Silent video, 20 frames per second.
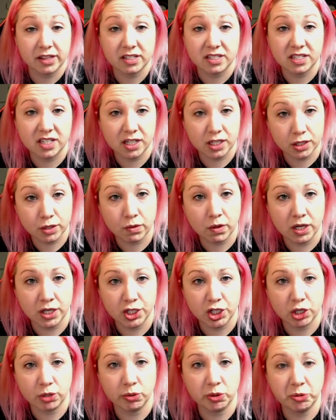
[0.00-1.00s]
the sixth
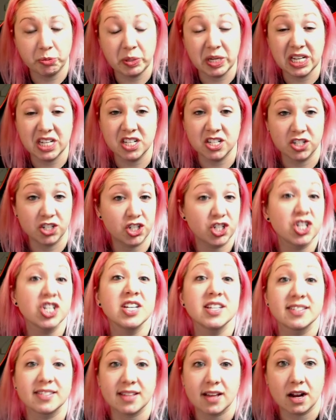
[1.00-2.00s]
ranger would be,
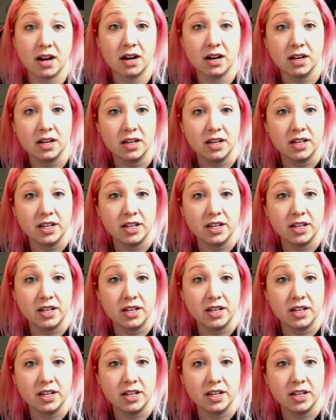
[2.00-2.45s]
she's there.